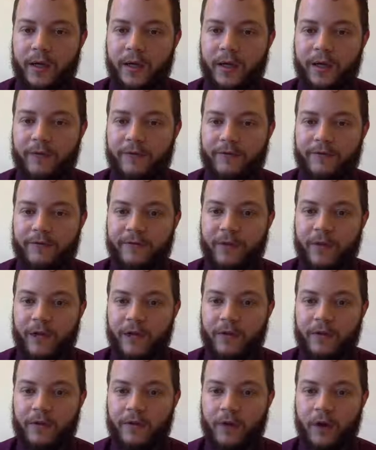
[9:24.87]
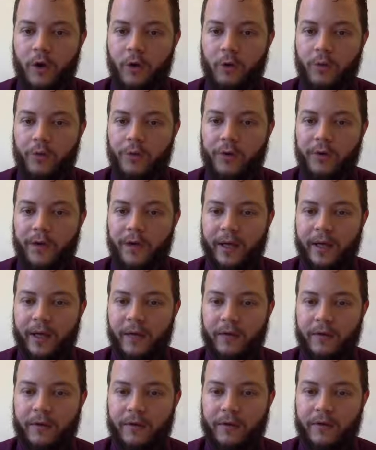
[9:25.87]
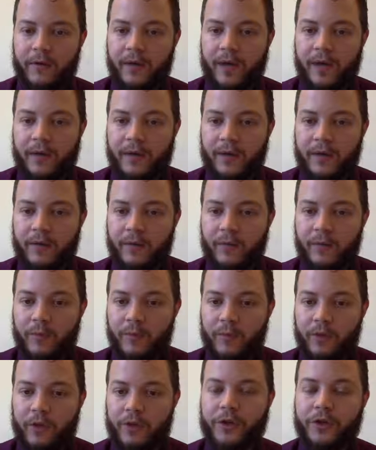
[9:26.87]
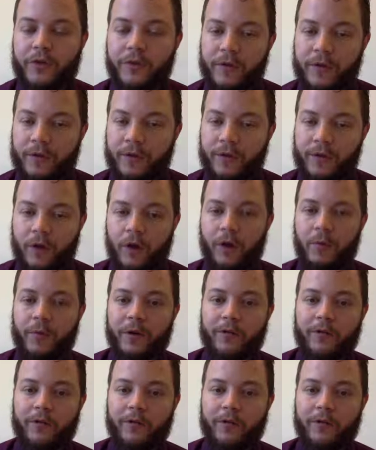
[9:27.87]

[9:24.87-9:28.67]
if in the scope, else, and then the print 2 is in the scope.